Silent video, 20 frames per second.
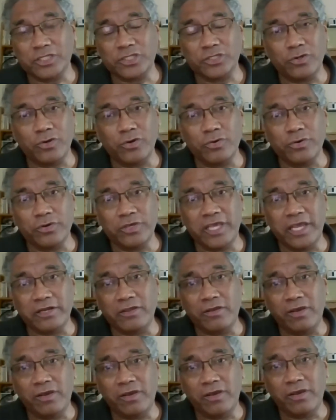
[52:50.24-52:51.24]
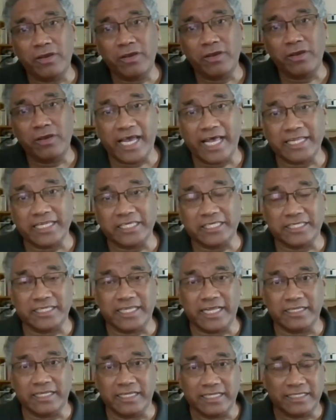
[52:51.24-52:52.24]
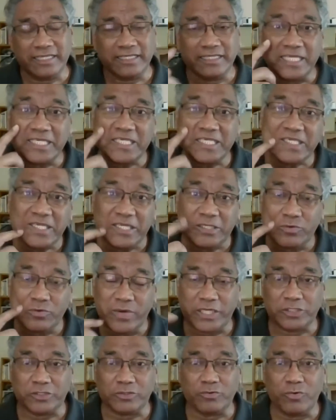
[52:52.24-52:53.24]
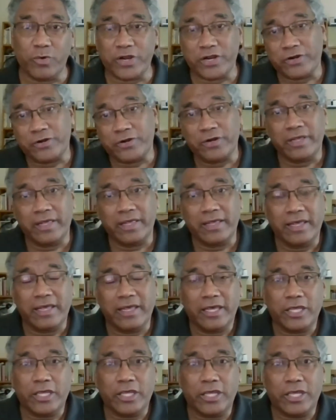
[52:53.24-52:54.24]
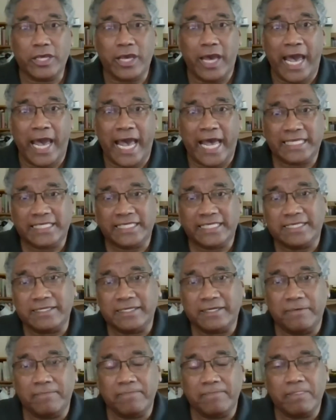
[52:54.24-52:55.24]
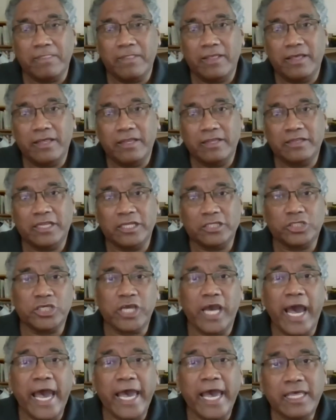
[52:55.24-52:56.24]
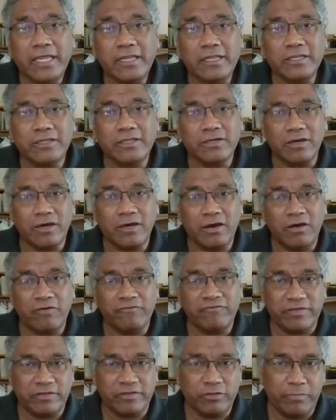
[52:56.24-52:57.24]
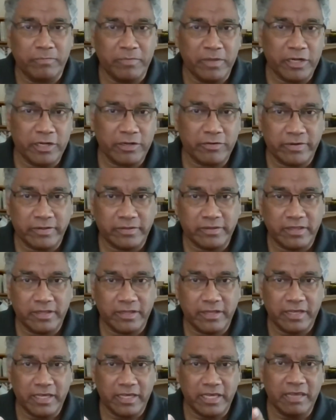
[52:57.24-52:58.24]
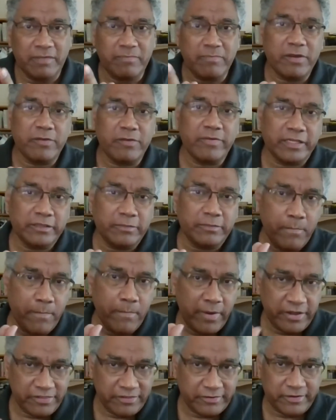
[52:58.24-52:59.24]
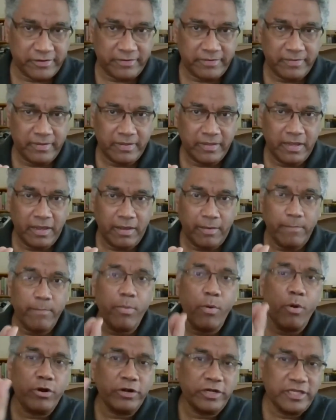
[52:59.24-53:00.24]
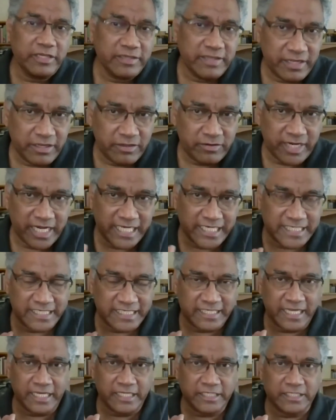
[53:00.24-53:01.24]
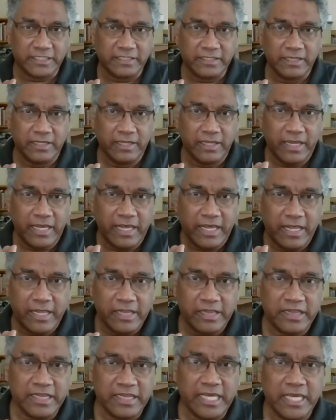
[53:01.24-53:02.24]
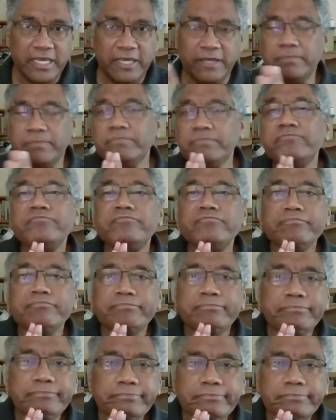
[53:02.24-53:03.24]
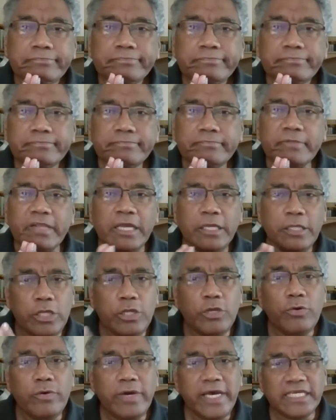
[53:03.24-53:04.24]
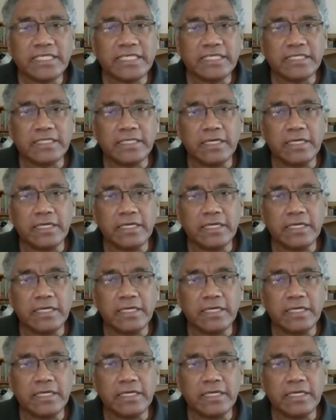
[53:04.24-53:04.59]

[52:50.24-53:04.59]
So here you have the challenge that this situation where as the child of a Dominican immigrant mother born in the United States, the U.S.